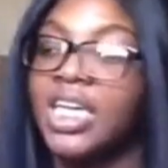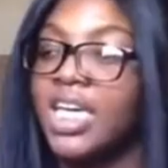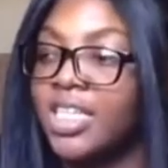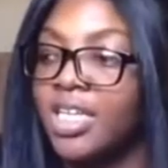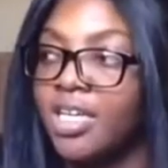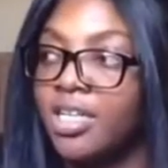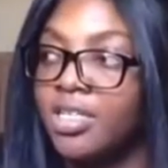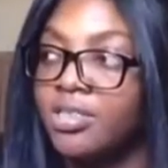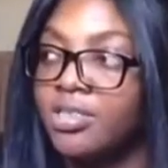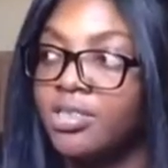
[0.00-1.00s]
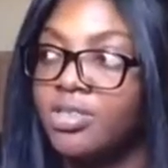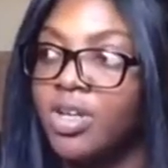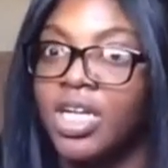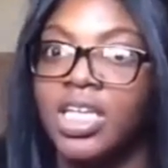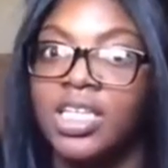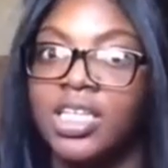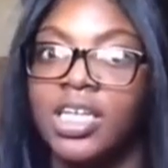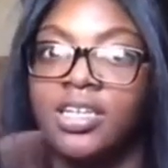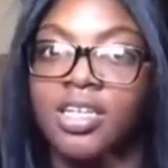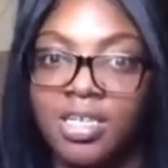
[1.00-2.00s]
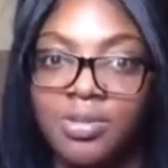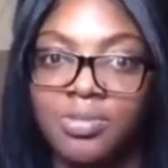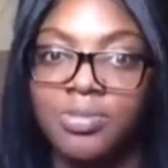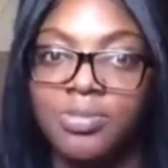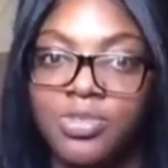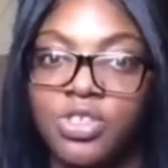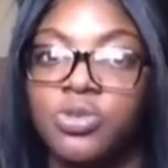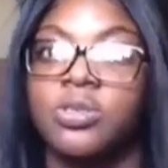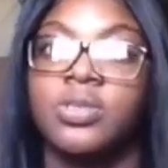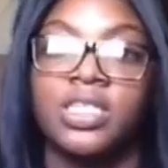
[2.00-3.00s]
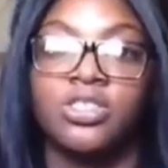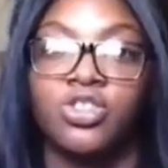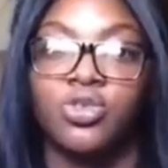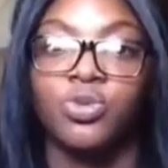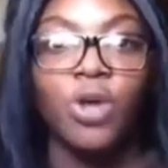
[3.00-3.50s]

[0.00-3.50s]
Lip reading: And then R.Kelly let him do some things to